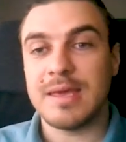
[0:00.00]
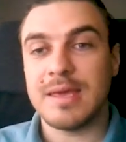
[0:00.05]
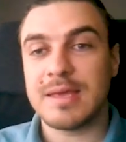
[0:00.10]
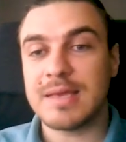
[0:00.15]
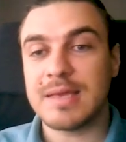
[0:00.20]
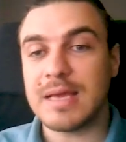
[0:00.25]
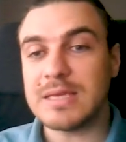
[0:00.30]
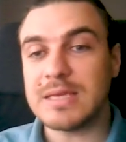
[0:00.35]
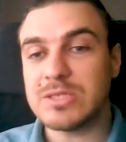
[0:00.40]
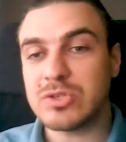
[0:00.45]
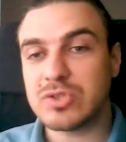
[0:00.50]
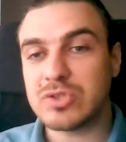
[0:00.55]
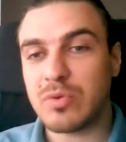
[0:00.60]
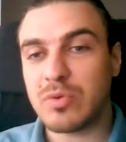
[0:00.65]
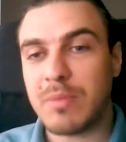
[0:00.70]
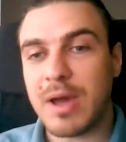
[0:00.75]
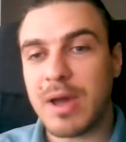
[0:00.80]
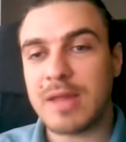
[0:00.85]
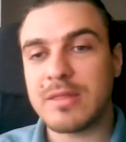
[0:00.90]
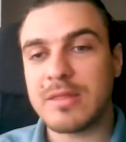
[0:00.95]
In case you saw
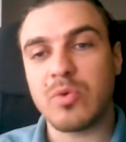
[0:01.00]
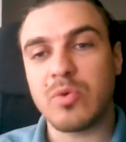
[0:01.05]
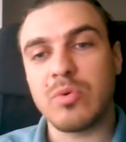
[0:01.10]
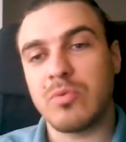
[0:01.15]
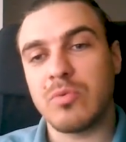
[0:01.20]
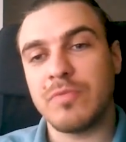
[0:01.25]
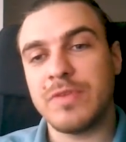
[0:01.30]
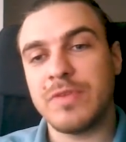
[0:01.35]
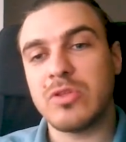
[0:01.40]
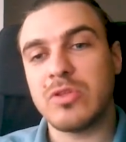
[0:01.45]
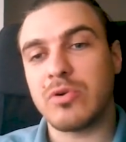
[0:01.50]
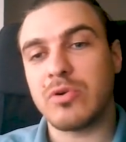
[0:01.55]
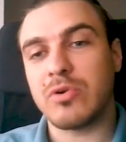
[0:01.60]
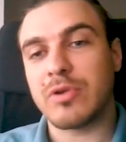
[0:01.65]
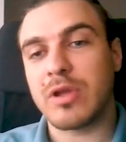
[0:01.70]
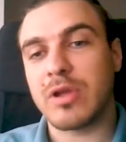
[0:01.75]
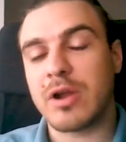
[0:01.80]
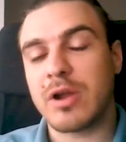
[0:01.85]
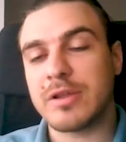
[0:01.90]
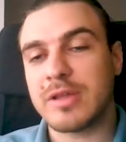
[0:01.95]
my other video
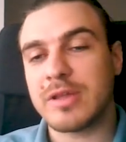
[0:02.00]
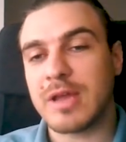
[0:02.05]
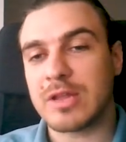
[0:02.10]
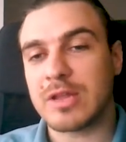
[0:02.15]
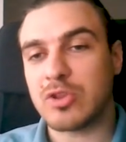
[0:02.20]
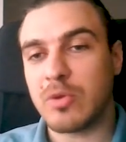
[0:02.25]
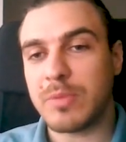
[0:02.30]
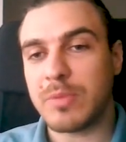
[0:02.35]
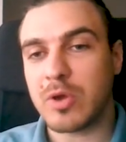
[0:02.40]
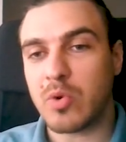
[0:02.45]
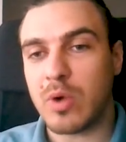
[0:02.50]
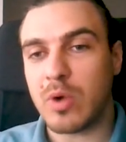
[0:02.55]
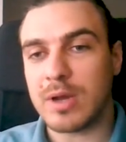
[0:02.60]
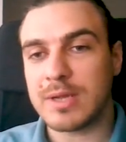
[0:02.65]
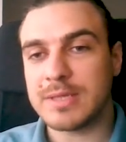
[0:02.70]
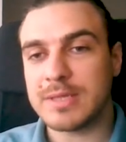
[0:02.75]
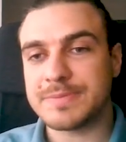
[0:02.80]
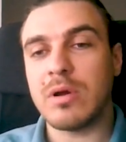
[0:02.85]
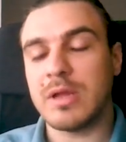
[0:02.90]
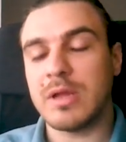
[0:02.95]
regarding Atomic
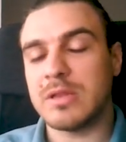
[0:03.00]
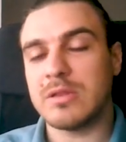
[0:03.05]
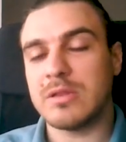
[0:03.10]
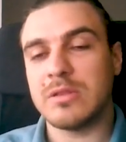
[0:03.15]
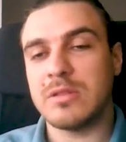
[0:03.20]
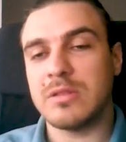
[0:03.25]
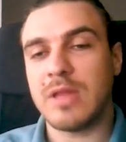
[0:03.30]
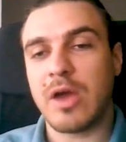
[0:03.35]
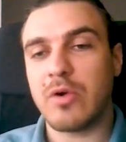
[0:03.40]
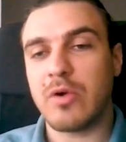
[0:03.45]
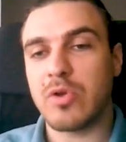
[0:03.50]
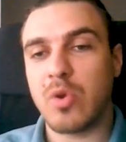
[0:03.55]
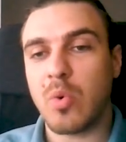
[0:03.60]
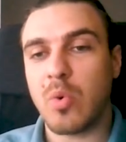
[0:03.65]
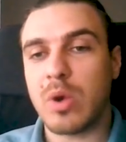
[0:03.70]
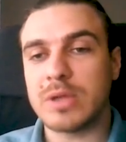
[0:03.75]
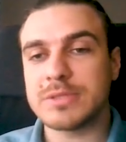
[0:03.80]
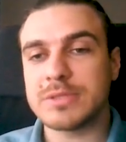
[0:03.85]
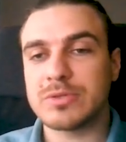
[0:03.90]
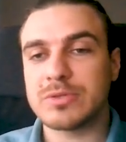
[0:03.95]
wallet and now you
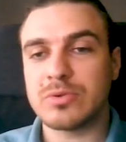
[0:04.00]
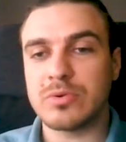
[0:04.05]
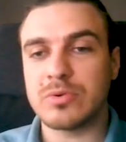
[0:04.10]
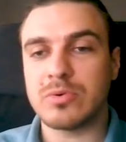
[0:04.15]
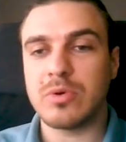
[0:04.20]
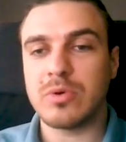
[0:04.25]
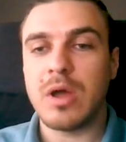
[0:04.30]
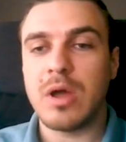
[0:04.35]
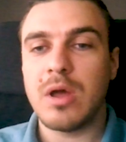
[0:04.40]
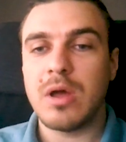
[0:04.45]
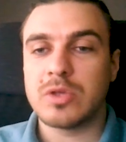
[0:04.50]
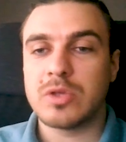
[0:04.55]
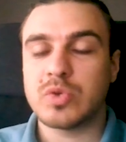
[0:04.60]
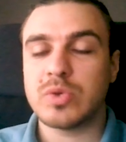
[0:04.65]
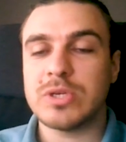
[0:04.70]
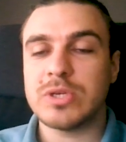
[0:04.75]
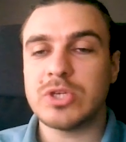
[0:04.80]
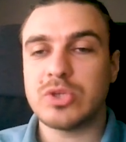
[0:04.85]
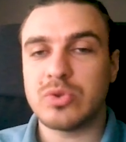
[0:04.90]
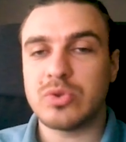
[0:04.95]
want to
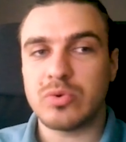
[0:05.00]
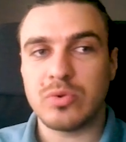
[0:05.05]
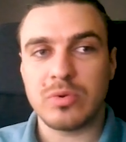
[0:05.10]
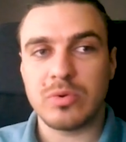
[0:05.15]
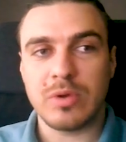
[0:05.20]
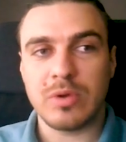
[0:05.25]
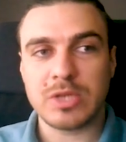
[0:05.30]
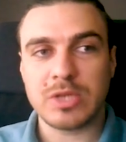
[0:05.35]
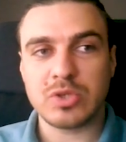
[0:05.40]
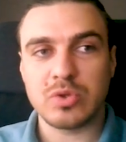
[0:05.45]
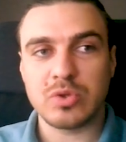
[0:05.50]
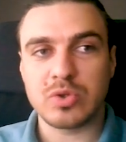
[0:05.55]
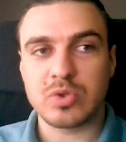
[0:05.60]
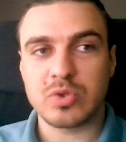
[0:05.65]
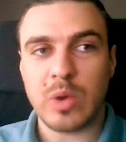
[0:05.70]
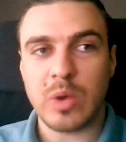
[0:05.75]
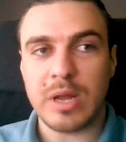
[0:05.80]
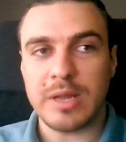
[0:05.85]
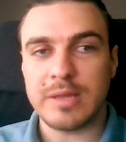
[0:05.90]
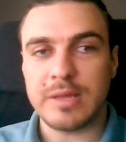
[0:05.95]
switch to
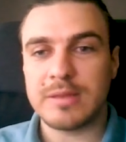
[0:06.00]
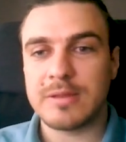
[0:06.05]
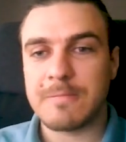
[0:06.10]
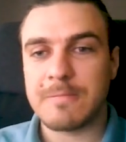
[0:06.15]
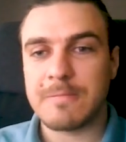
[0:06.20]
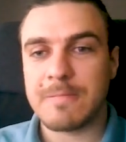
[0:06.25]
Exodus wallet,